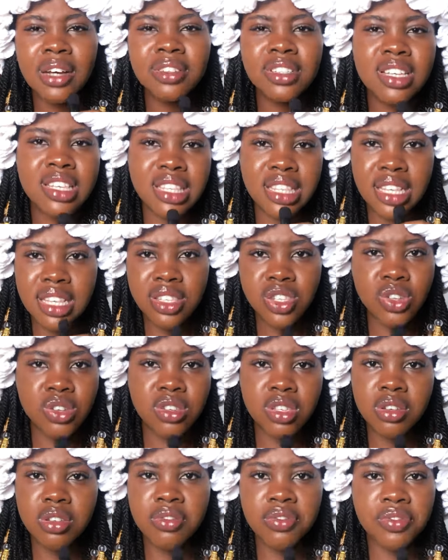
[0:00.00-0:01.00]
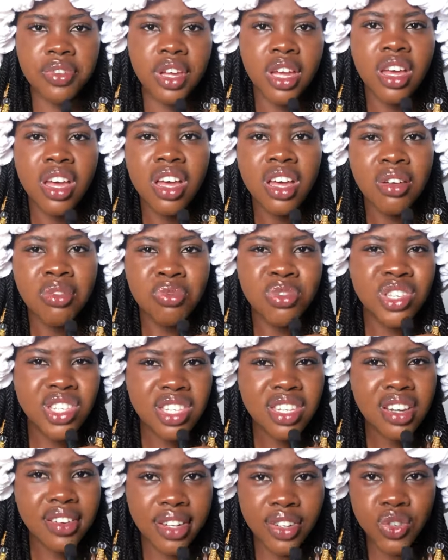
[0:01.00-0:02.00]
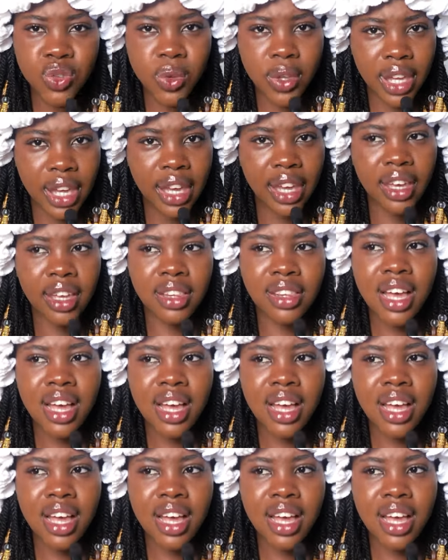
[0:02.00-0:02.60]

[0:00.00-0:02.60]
out these things yourself. Research, okay?